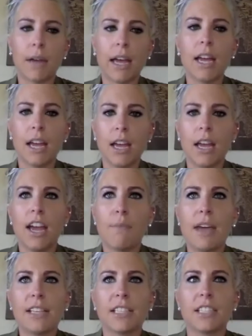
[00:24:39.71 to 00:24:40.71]
But it
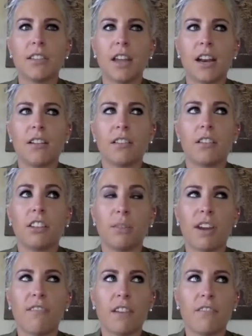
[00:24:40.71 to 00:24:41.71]
makes it so that literally
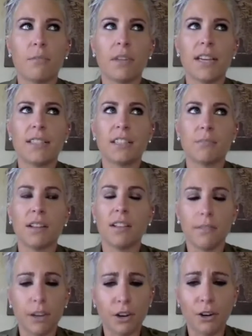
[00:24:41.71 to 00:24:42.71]
my favorite place is my
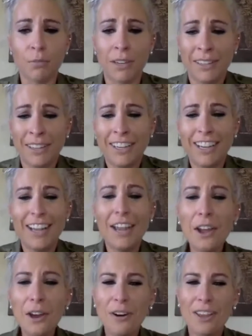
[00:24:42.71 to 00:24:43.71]
living room
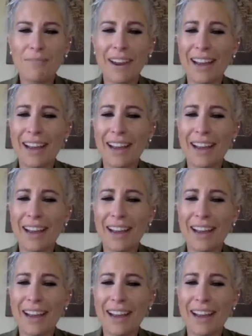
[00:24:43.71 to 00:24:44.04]
with my